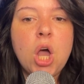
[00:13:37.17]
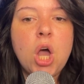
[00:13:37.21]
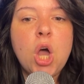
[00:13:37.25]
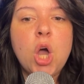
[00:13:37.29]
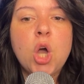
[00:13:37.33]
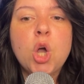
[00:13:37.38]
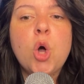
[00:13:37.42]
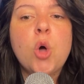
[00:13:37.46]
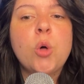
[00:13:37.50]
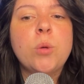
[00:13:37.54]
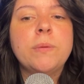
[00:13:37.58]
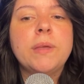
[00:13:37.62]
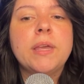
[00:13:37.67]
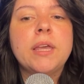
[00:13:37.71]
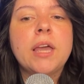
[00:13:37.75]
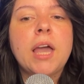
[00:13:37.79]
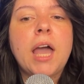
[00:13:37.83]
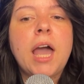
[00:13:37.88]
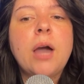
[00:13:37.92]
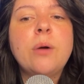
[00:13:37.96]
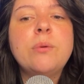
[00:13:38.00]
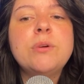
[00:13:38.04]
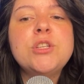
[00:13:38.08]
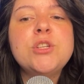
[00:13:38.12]
Colby,
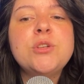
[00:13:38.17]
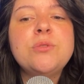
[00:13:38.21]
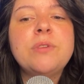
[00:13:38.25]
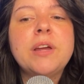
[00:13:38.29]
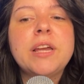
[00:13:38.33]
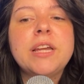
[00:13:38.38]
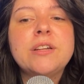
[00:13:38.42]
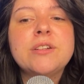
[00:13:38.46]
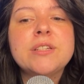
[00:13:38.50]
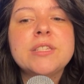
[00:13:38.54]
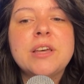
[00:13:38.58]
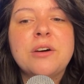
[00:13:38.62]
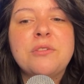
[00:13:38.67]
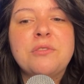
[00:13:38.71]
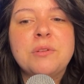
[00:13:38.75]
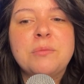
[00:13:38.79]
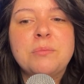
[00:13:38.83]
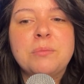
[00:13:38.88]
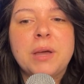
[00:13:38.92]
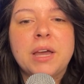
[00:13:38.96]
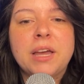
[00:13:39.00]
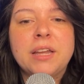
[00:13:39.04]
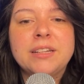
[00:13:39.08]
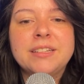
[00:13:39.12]
how would you rate yourself in
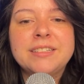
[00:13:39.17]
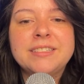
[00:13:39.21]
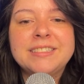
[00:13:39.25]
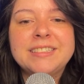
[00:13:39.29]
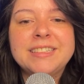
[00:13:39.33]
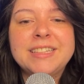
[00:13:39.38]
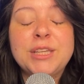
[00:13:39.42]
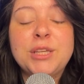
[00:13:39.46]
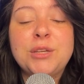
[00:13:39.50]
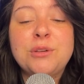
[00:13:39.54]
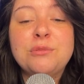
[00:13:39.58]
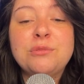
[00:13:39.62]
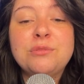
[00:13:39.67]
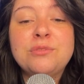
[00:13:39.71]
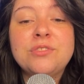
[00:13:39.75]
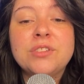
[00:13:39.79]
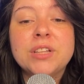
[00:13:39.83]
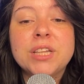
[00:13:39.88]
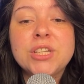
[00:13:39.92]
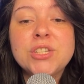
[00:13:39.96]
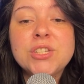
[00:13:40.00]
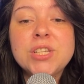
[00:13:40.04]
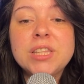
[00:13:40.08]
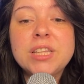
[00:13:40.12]
bed? You
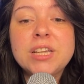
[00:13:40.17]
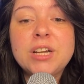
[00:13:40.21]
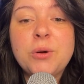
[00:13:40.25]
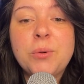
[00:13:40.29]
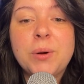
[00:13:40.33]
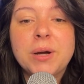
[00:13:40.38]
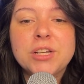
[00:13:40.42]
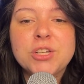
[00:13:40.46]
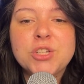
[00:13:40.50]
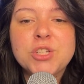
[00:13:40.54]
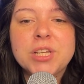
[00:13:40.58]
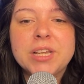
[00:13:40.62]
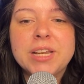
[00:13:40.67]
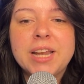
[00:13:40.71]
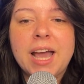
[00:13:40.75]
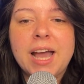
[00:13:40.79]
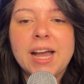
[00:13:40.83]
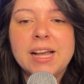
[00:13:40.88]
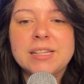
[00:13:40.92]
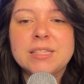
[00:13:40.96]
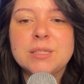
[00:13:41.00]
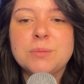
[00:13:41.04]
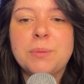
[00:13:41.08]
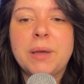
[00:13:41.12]
flinch at the question
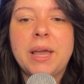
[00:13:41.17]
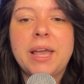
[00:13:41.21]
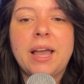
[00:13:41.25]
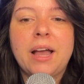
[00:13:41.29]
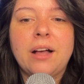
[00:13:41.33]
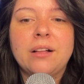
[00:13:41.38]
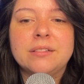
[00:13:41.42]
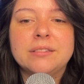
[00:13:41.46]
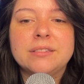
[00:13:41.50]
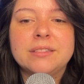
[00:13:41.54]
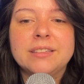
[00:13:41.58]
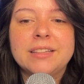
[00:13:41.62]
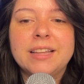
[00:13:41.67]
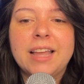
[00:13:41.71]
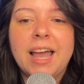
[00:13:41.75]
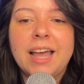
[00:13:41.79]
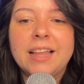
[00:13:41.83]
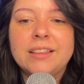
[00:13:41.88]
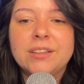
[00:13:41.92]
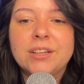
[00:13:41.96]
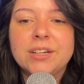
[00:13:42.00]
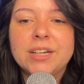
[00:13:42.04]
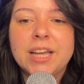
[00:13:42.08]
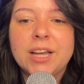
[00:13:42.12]
asked by Elton
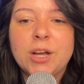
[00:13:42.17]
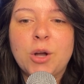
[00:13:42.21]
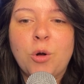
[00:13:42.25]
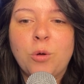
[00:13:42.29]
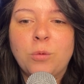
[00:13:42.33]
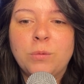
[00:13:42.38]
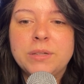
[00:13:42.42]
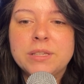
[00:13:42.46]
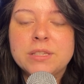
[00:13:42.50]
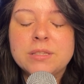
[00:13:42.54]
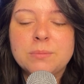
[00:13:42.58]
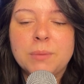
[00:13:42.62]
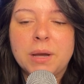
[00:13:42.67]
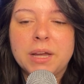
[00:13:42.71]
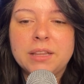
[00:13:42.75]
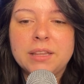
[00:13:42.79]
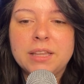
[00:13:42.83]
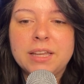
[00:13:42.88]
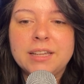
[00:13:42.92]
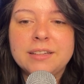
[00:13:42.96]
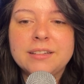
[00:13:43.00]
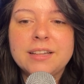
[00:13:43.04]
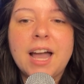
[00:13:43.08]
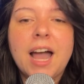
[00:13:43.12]
and look at Colby
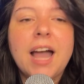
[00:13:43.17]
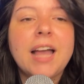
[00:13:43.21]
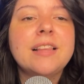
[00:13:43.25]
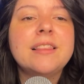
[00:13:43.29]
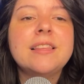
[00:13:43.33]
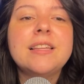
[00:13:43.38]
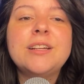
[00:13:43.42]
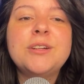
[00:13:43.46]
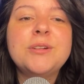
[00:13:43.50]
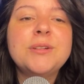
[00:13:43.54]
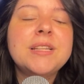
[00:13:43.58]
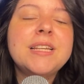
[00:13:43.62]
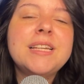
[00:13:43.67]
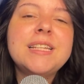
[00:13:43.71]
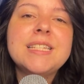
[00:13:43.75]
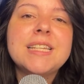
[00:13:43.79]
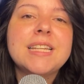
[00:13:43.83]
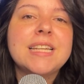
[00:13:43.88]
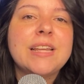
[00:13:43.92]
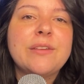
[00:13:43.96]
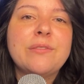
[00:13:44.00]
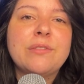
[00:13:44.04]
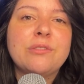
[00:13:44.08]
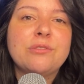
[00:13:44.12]
smiling. I literally
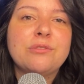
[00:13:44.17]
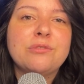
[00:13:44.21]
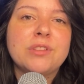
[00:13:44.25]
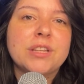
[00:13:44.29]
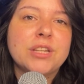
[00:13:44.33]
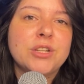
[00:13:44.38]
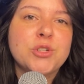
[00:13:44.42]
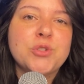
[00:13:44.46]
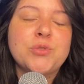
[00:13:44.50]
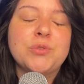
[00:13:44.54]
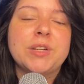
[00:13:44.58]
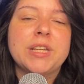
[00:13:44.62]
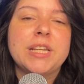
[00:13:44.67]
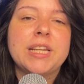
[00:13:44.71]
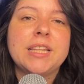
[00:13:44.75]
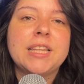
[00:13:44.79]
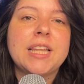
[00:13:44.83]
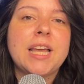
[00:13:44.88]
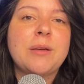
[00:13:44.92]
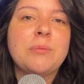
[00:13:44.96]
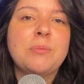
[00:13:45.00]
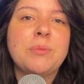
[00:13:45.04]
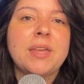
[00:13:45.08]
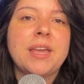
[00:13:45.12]
didn't even flinch reading
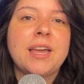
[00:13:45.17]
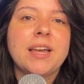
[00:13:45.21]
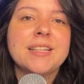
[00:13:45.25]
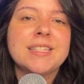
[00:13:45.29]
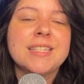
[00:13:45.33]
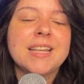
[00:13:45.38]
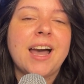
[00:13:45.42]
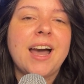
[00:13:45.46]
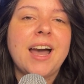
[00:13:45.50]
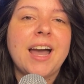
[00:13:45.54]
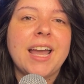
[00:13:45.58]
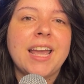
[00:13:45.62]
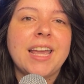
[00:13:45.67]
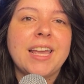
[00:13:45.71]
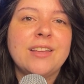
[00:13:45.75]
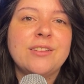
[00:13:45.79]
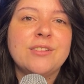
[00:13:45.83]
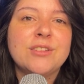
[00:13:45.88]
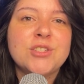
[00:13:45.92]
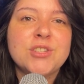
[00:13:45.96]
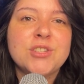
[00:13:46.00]
that because I